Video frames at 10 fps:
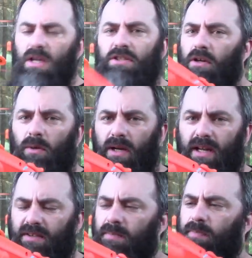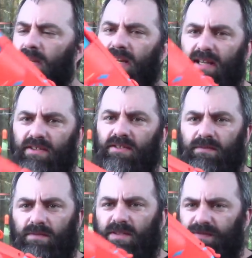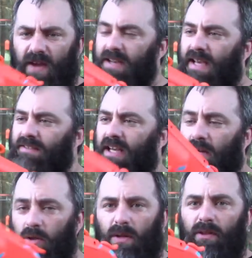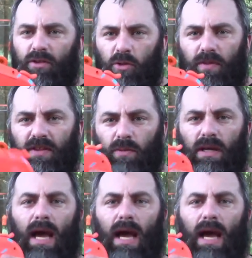Don't know what it is, but it is fantastic. I don't know what I'll do with this one.